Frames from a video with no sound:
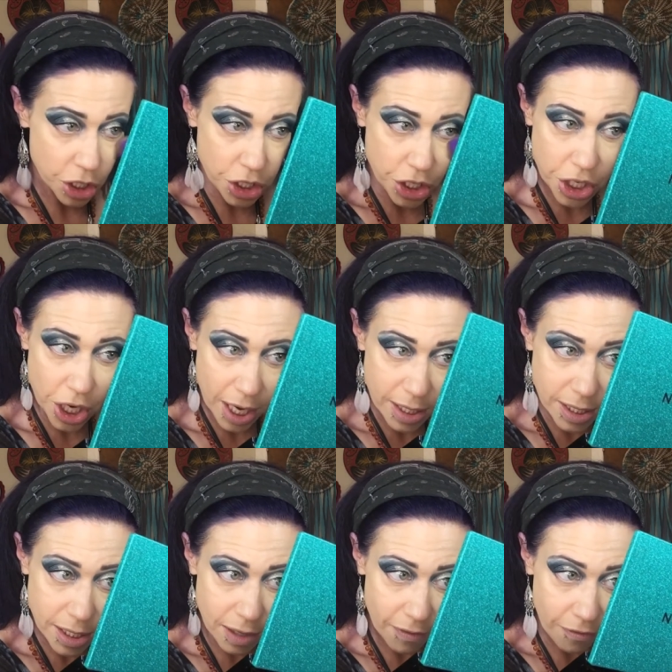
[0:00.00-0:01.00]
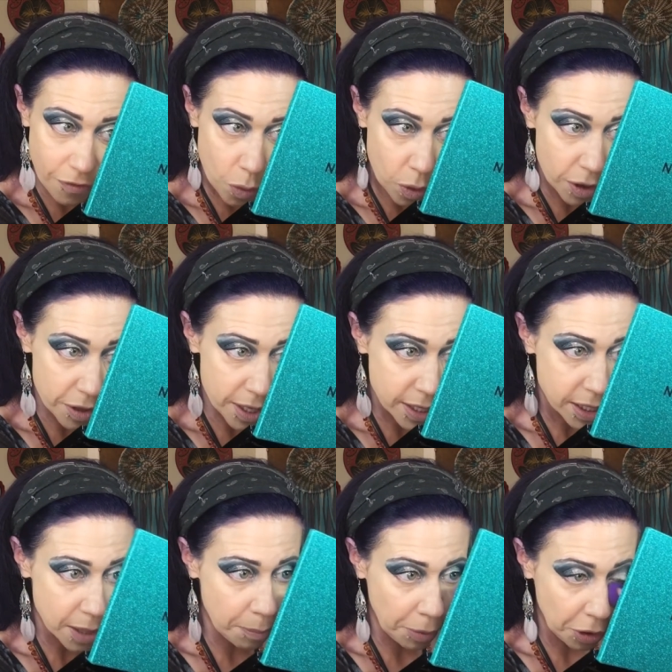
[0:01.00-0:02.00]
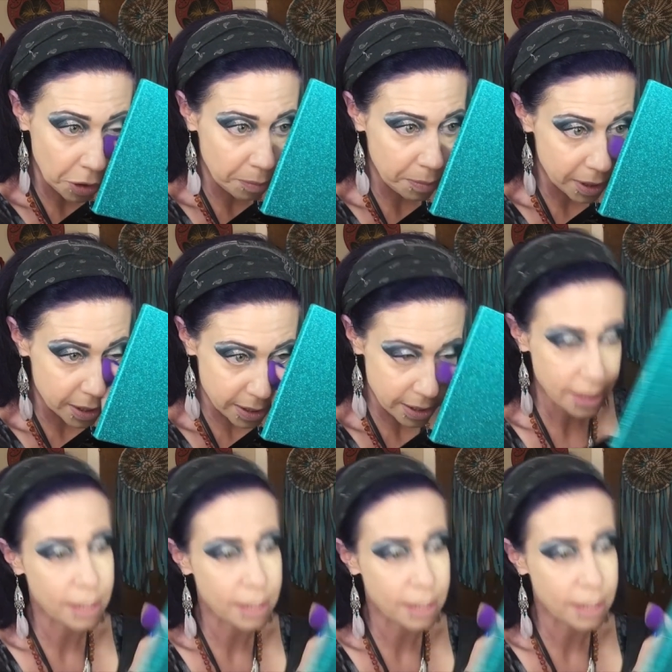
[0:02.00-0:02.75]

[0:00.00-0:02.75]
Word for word: just for this purpose.